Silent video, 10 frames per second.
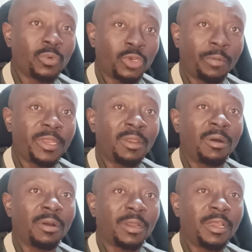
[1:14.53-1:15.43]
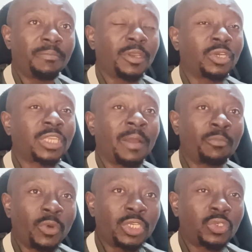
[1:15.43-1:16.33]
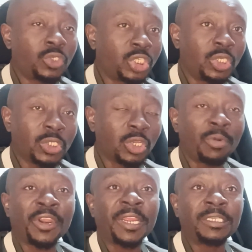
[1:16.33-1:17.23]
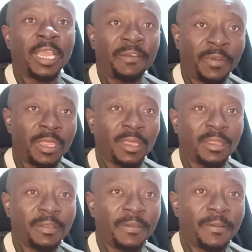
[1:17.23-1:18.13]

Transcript: It will not be long because I'm going to just summarize everything.